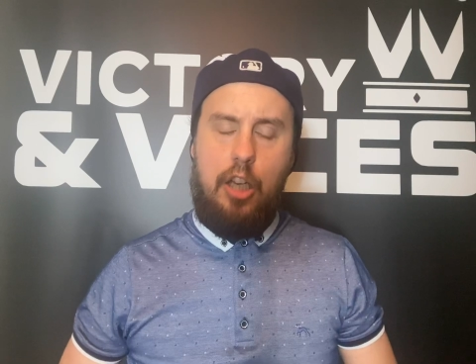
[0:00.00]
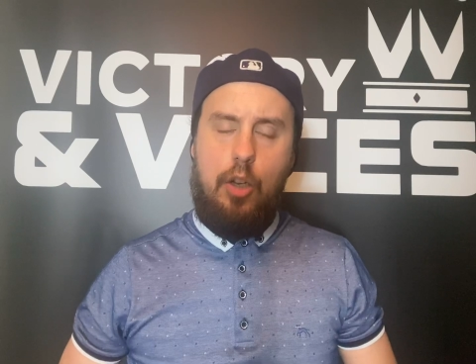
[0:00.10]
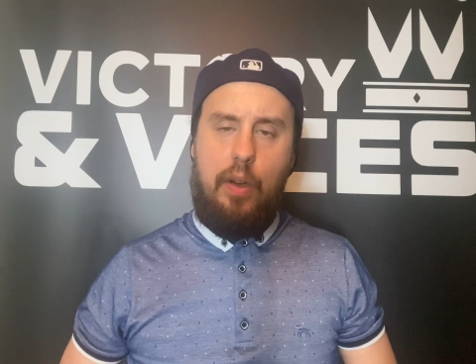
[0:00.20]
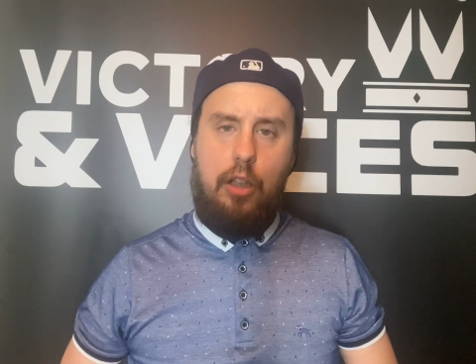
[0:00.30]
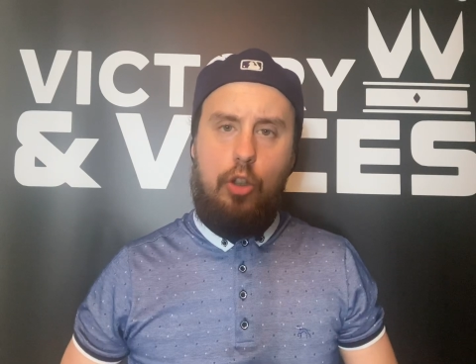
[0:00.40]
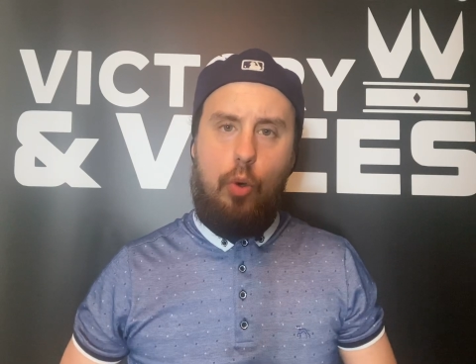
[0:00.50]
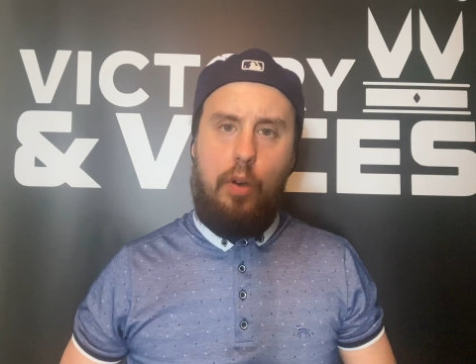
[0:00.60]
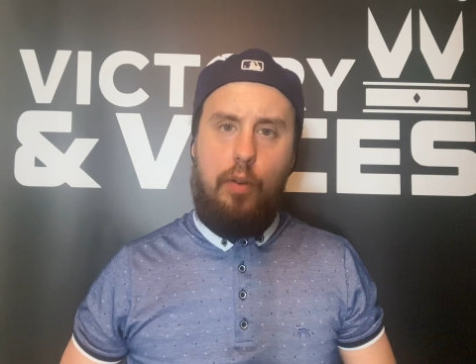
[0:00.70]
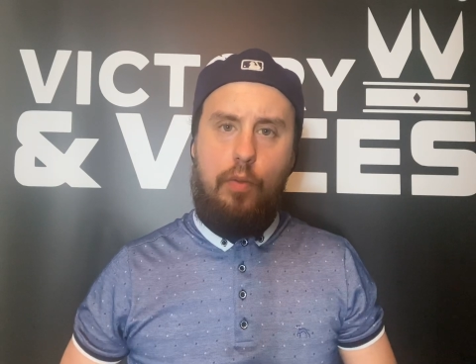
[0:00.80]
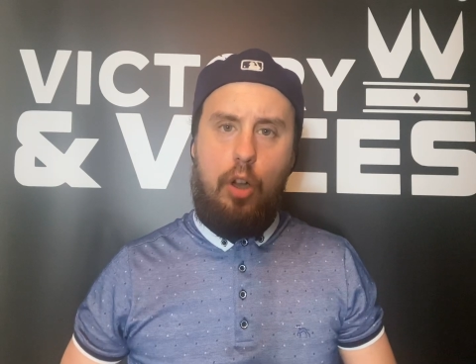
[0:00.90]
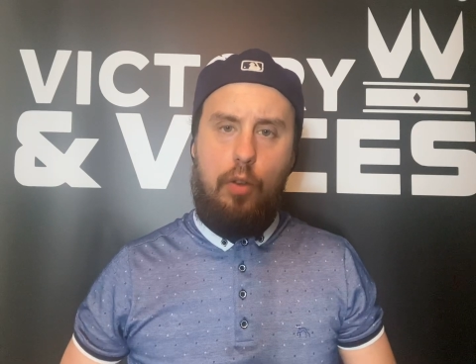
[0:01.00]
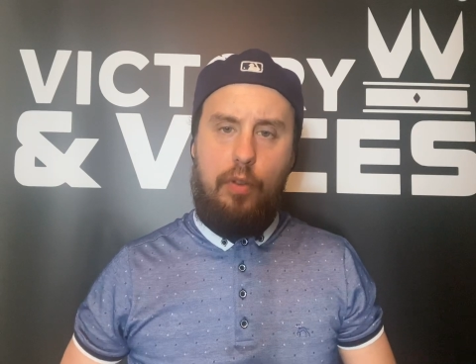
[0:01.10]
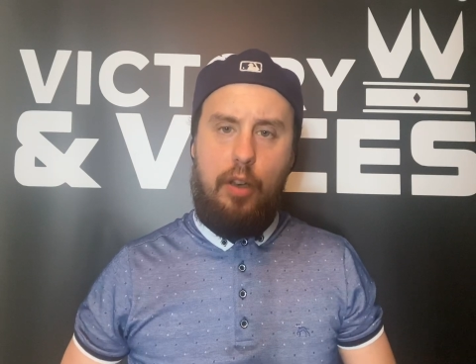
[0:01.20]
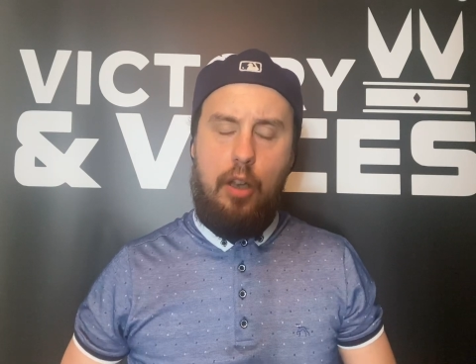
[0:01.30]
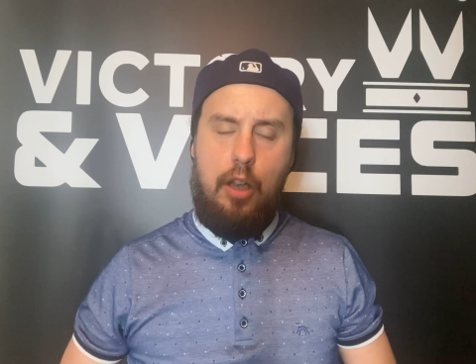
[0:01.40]
he'll grow and evolve
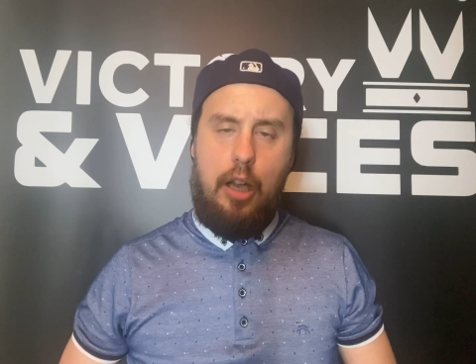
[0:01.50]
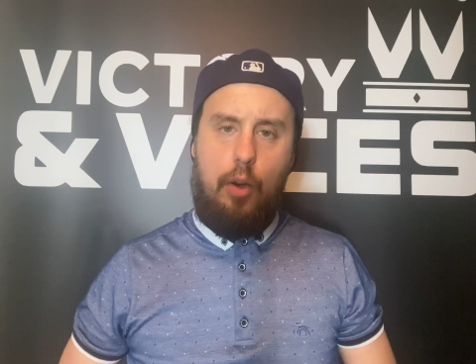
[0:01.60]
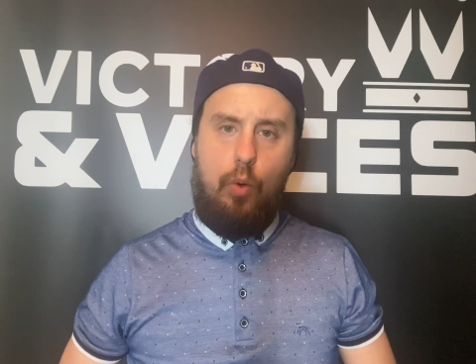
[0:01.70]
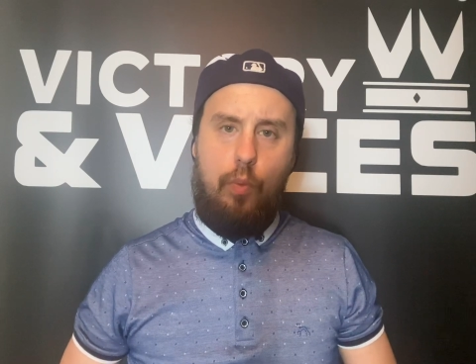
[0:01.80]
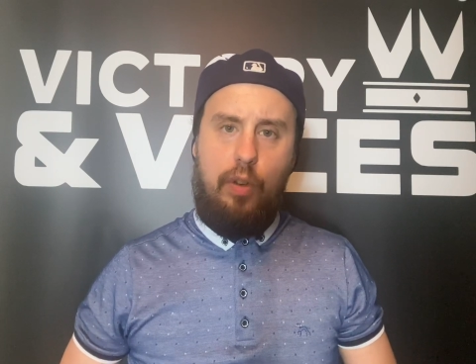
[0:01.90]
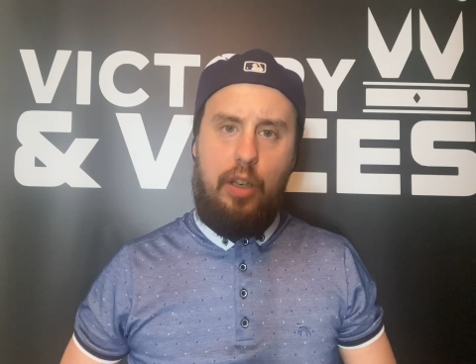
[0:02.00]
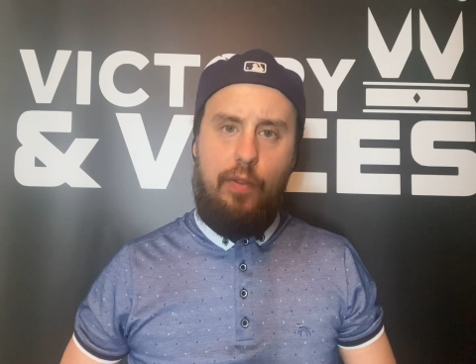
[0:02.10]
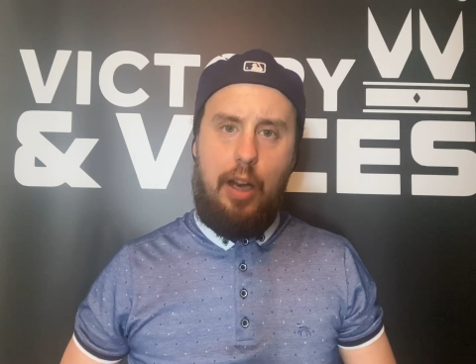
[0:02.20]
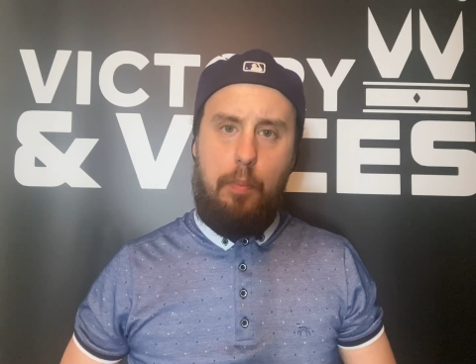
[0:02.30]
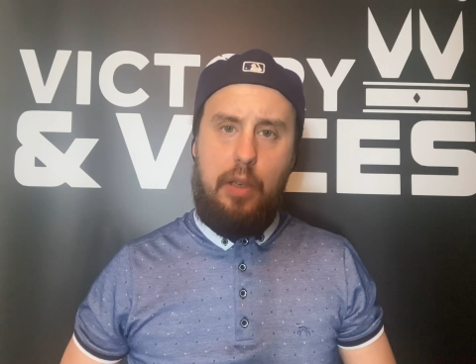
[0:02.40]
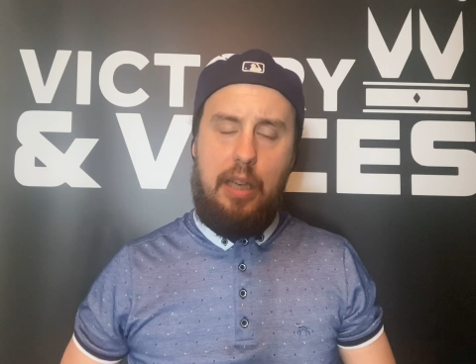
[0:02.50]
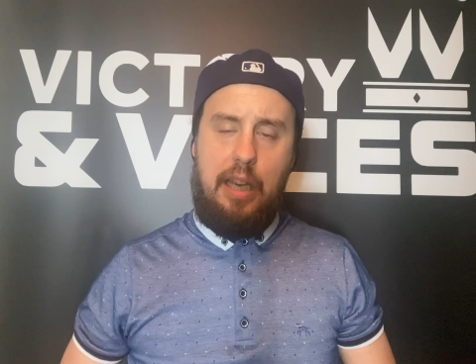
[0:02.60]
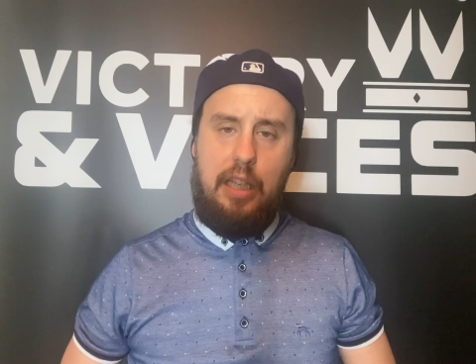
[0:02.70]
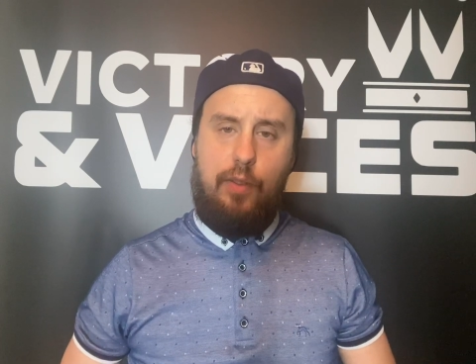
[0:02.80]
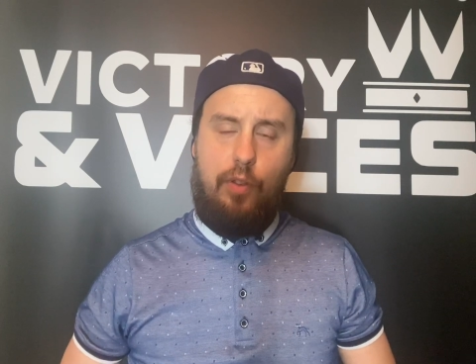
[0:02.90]
and hopefully develop a
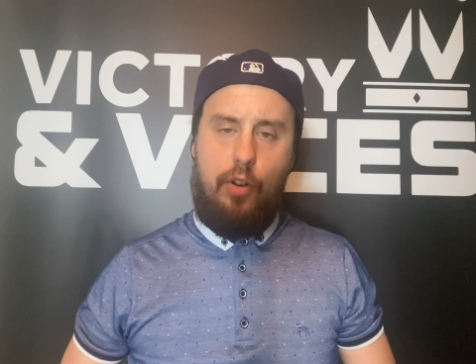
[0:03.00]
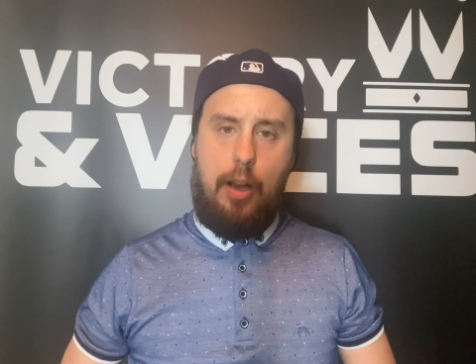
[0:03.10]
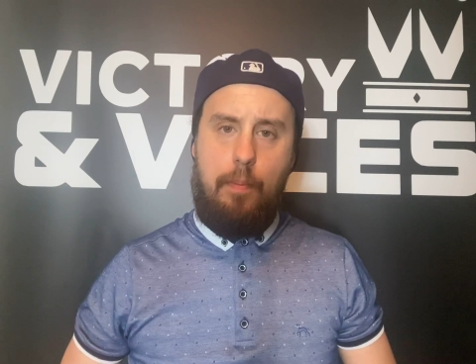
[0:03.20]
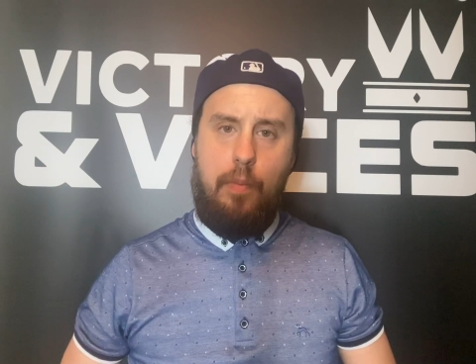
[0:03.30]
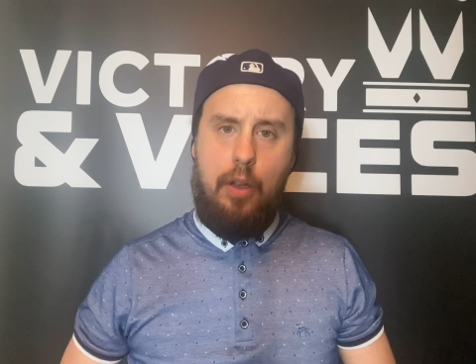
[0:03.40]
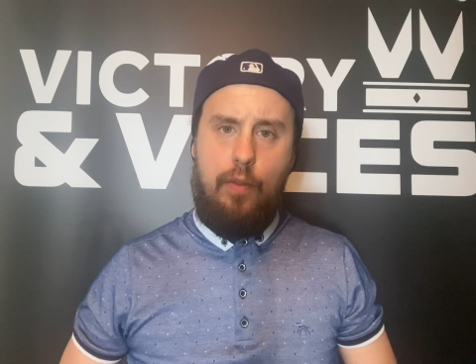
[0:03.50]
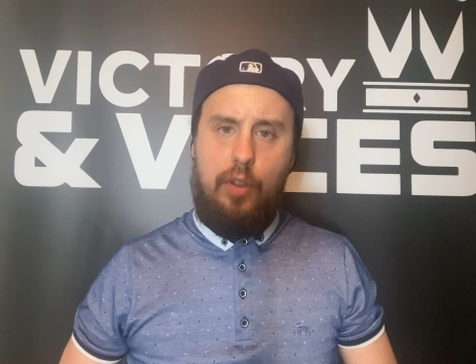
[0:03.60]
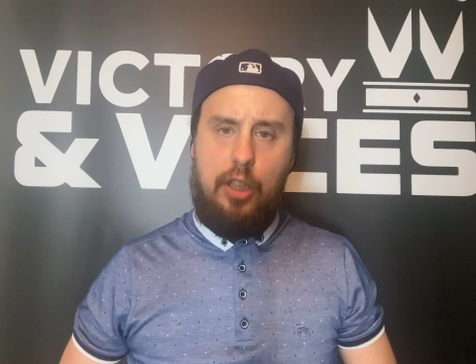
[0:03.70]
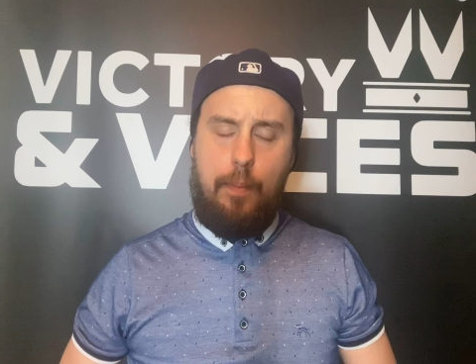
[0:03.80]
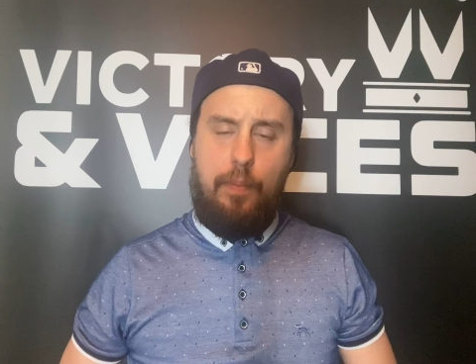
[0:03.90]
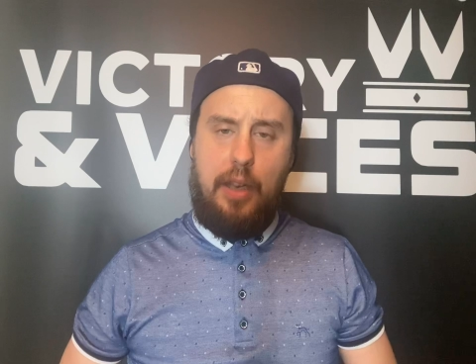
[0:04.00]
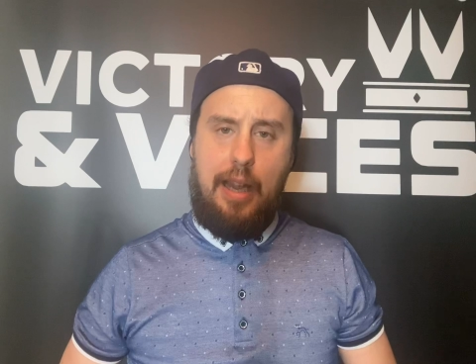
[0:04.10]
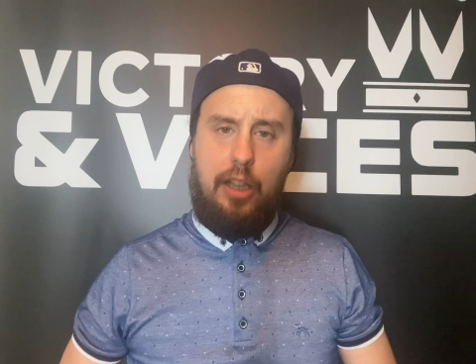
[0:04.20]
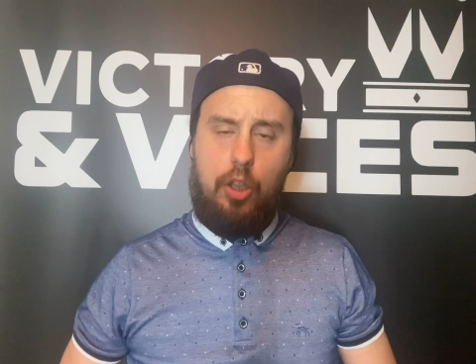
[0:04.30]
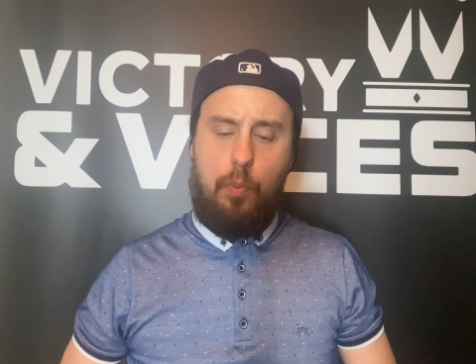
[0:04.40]
taste for something else.